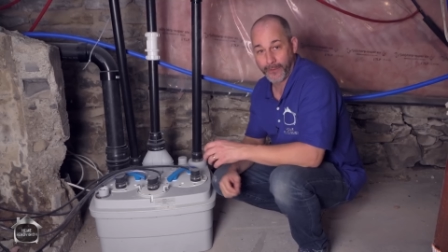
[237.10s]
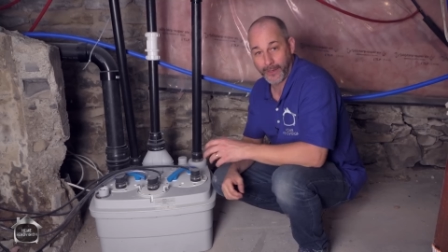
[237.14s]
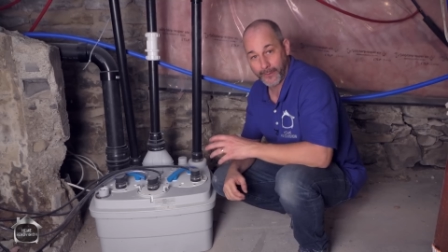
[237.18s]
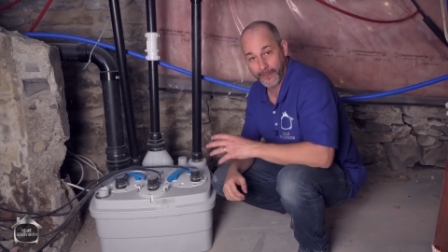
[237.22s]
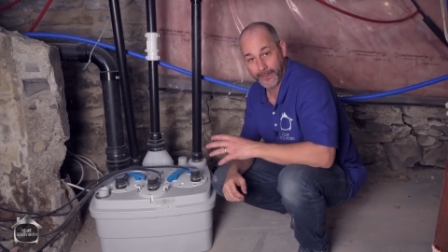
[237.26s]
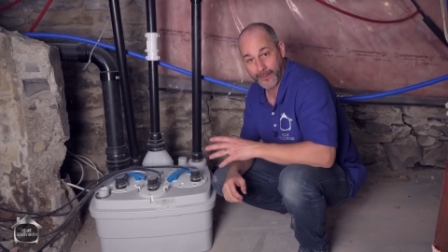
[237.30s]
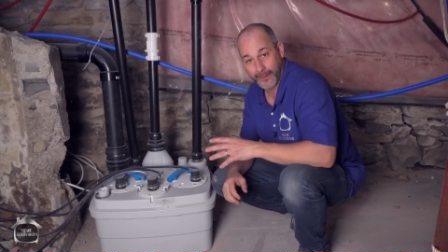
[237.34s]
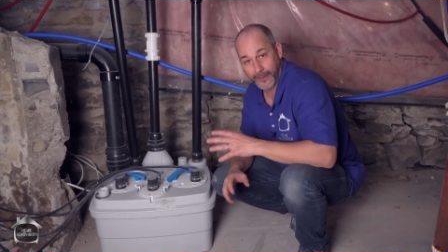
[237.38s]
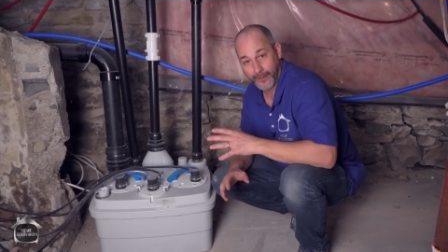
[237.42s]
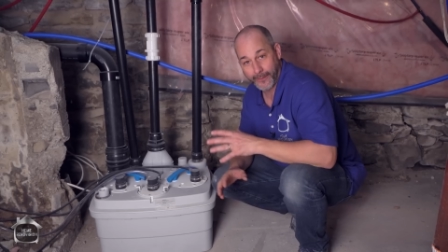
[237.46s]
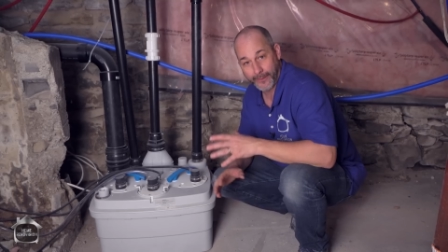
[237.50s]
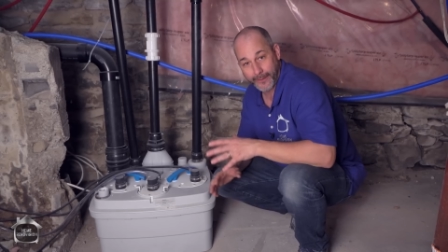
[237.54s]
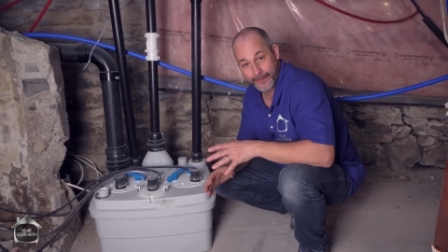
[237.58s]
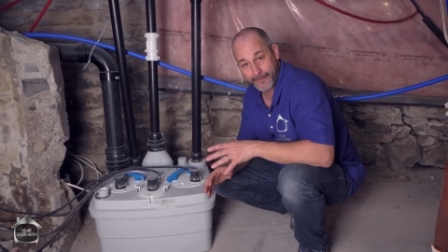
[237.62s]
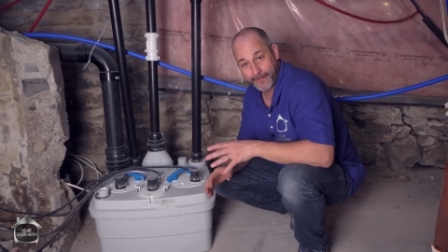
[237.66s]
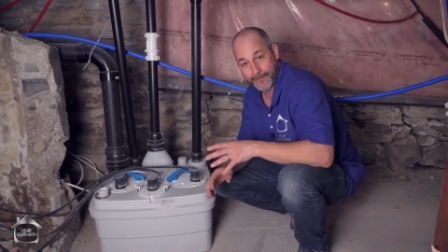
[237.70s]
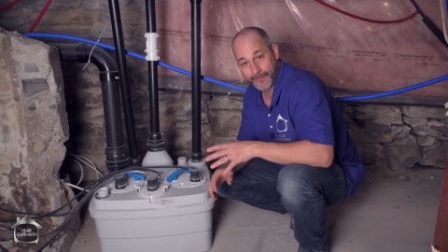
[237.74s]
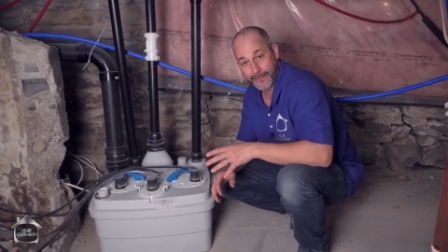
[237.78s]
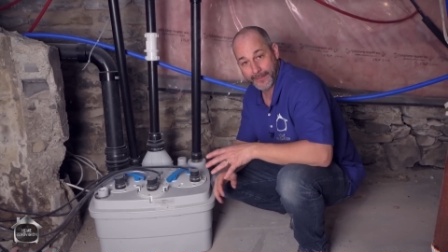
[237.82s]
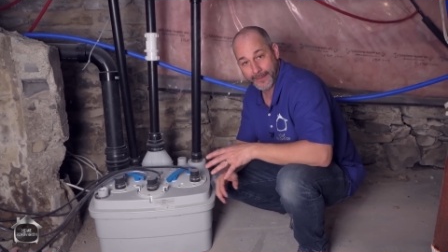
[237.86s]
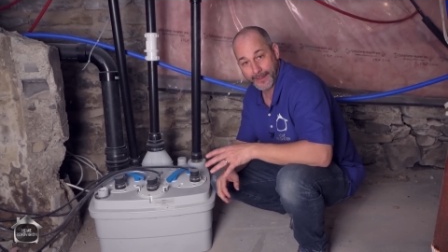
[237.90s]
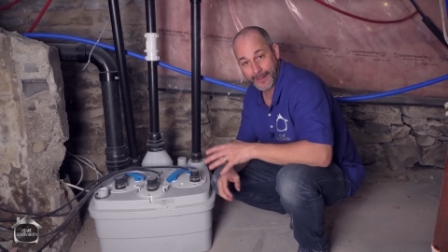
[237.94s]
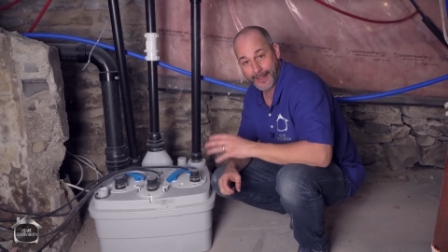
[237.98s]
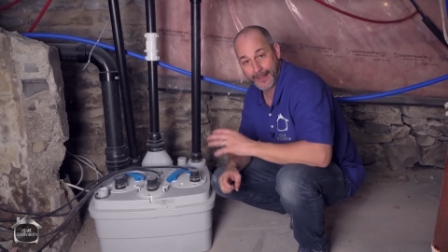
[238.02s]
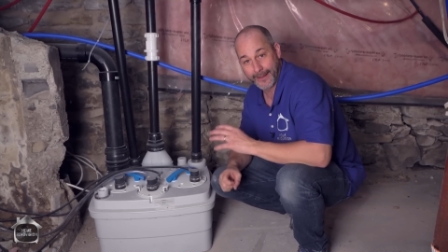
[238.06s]
where we're going
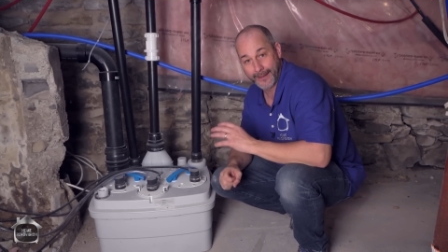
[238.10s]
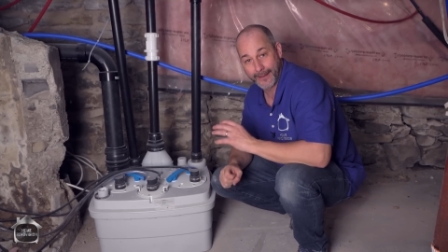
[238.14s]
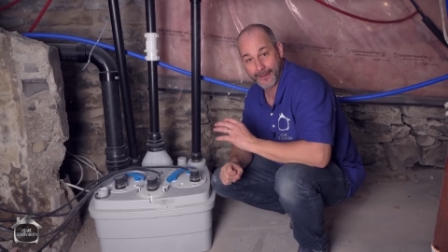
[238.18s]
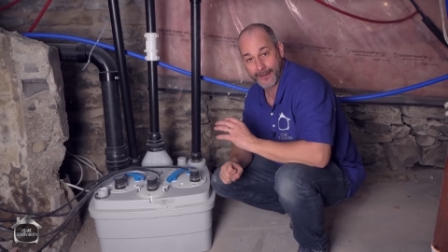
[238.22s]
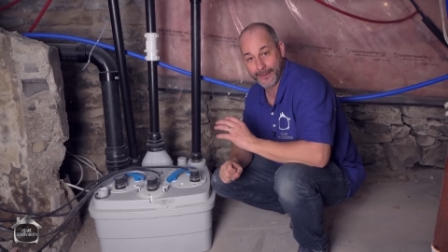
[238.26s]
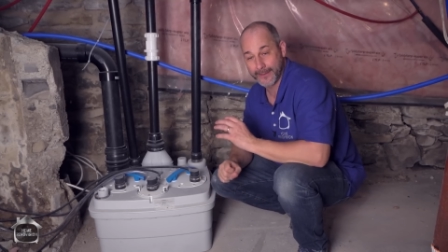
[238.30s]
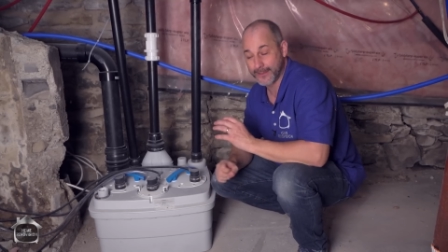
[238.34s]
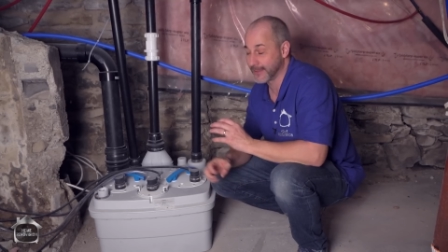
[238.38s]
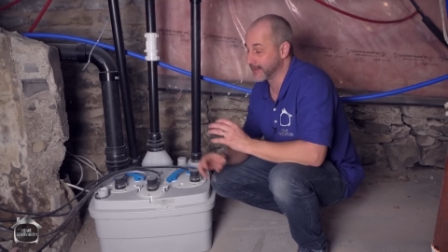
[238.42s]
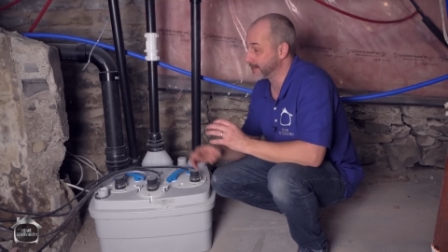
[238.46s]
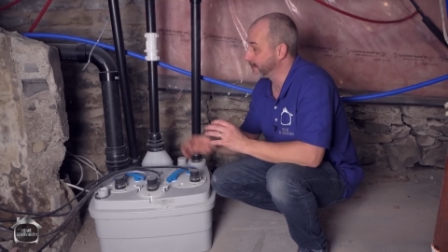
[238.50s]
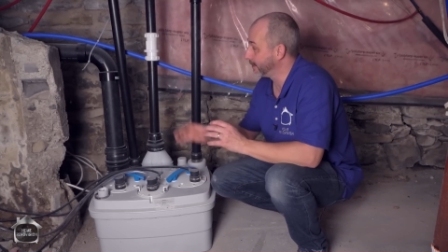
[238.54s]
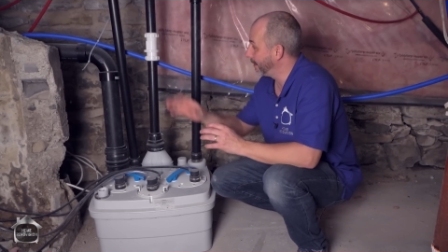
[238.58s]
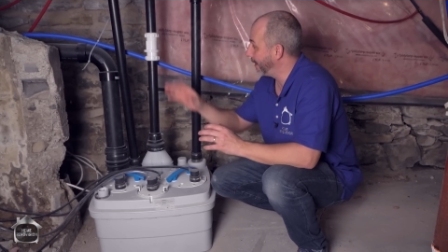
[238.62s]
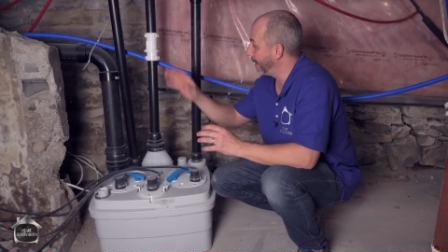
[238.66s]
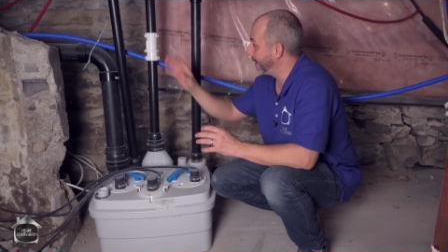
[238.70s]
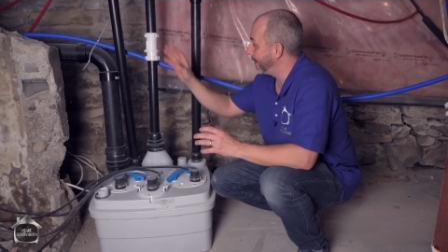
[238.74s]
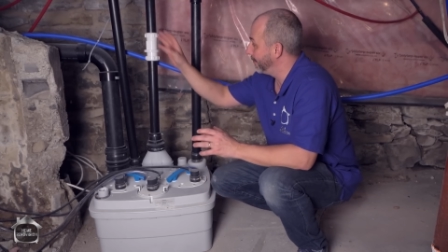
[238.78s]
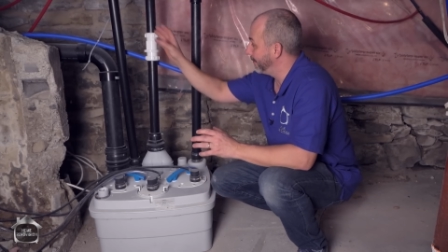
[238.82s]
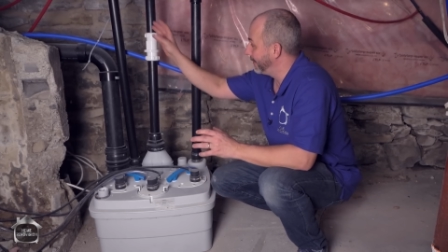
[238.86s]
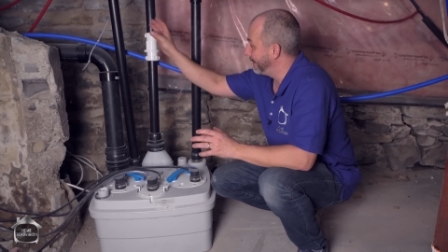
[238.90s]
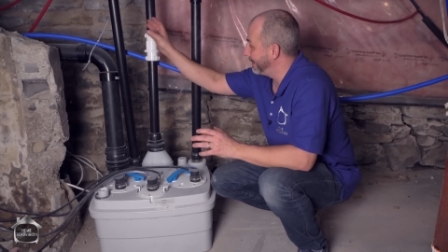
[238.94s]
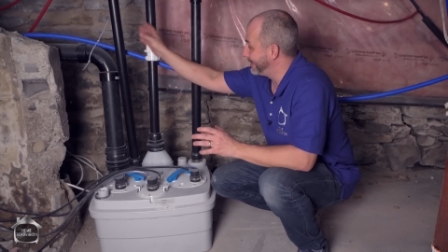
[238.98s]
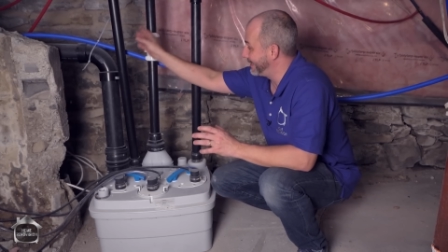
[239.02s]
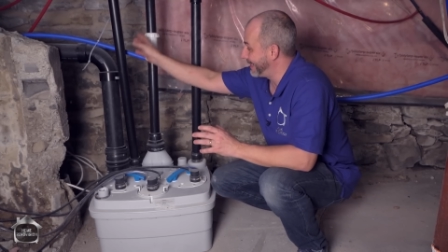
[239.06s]
and it has got to
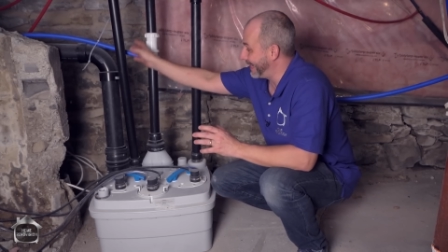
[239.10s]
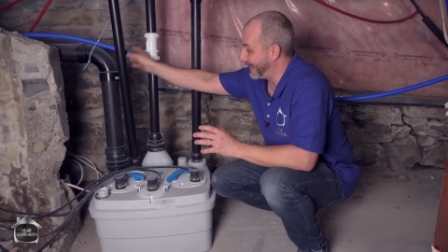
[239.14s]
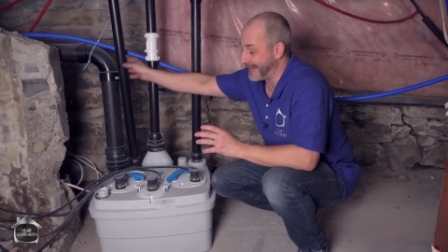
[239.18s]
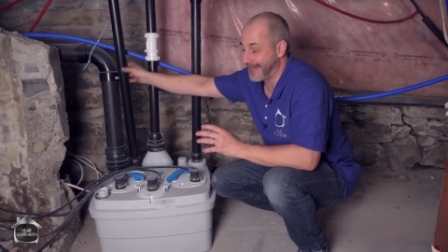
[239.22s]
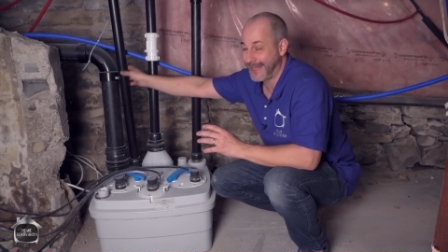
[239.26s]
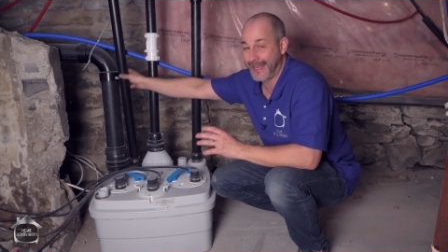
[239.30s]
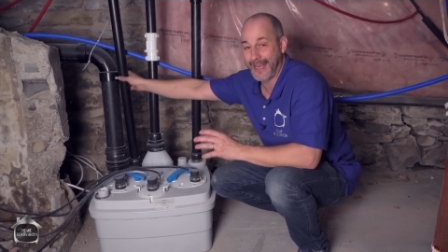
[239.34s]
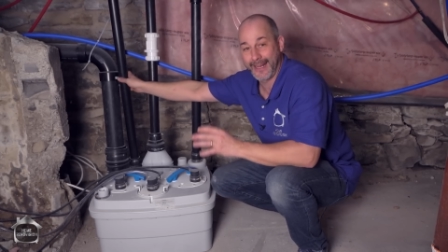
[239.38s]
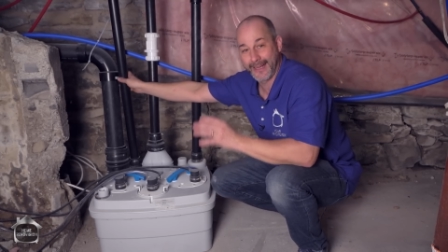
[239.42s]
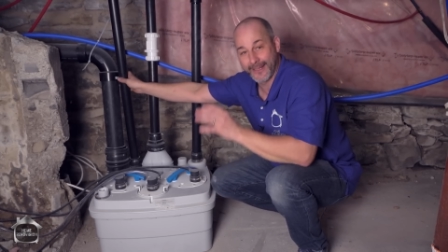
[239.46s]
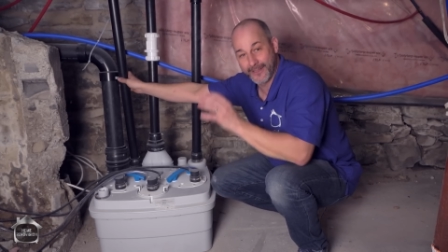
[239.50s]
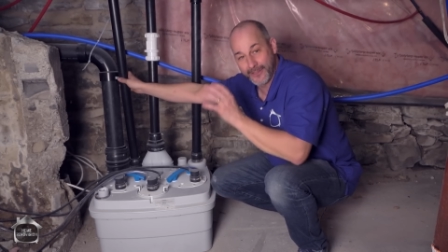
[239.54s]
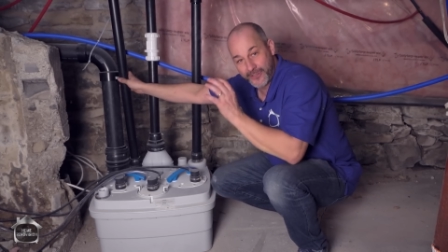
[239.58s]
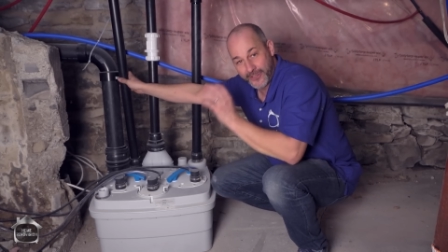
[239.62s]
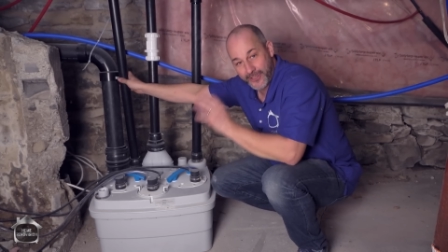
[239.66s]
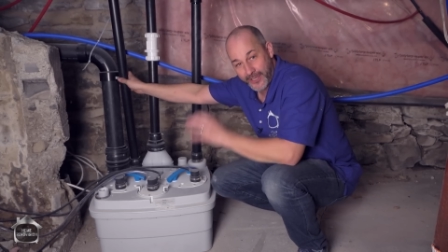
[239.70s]
be dedicated